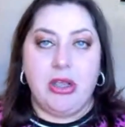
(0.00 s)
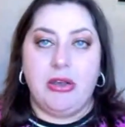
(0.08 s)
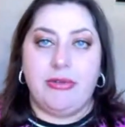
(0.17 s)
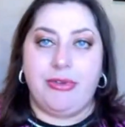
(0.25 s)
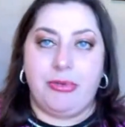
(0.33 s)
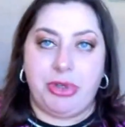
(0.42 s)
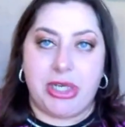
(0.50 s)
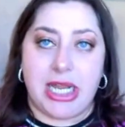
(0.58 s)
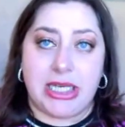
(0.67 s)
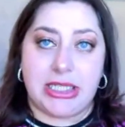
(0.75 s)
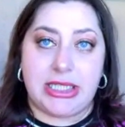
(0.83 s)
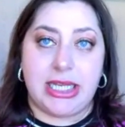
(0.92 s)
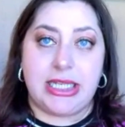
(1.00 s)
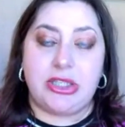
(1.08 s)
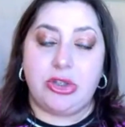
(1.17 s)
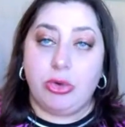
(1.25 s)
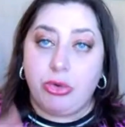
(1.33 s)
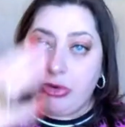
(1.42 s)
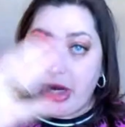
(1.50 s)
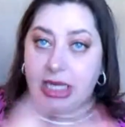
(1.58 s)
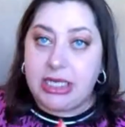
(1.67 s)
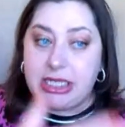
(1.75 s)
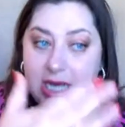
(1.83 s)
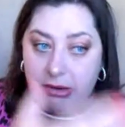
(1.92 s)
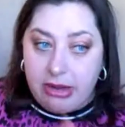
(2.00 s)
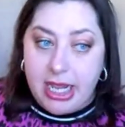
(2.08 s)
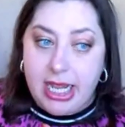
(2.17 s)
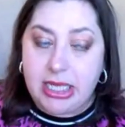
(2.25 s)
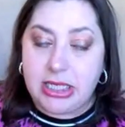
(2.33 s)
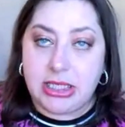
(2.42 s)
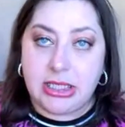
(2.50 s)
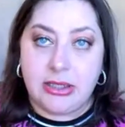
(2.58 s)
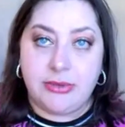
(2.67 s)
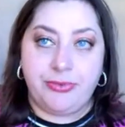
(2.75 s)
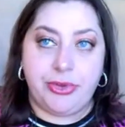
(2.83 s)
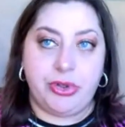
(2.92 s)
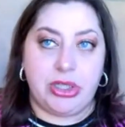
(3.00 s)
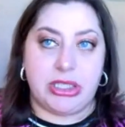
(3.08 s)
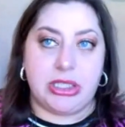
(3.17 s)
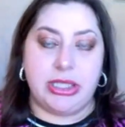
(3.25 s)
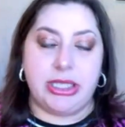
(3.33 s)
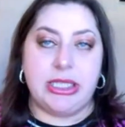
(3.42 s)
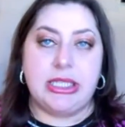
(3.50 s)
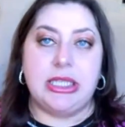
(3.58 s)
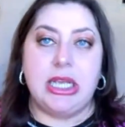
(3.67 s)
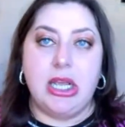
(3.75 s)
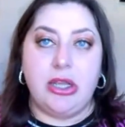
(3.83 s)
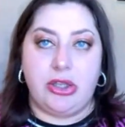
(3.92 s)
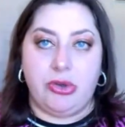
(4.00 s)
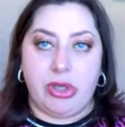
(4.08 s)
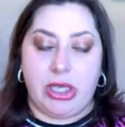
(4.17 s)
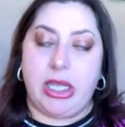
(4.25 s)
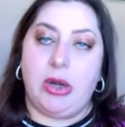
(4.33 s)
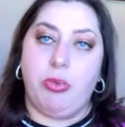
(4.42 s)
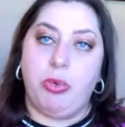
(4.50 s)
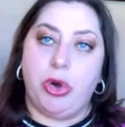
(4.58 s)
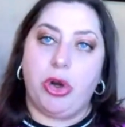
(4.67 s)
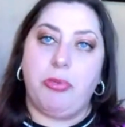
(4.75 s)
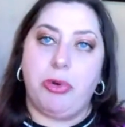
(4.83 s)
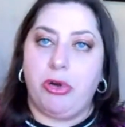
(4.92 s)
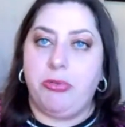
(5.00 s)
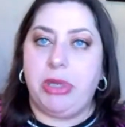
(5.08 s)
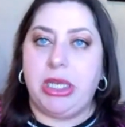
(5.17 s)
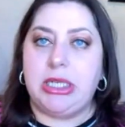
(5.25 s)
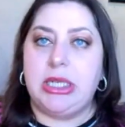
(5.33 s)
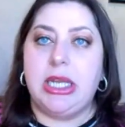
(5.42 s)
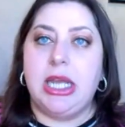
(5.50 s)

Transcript: from the United States. Ukraine is now added to this list. You can get a work permit,